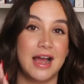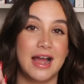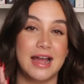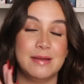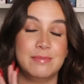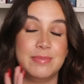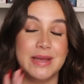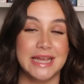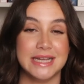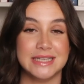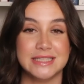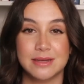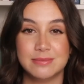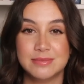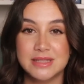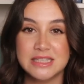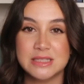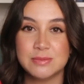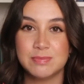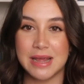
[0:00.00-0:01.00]
I picked up
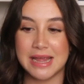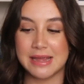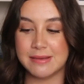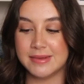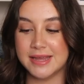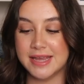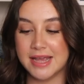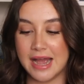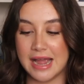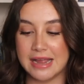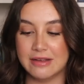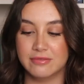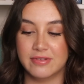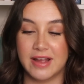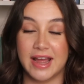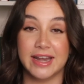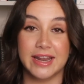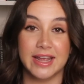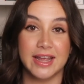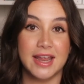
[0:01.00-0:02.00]
this baby, I
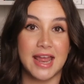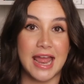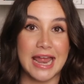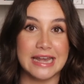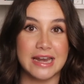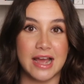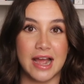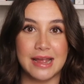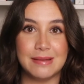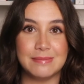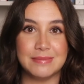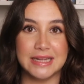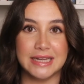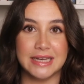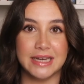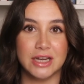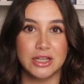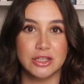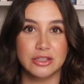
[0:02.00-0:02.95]
read it, and I mean,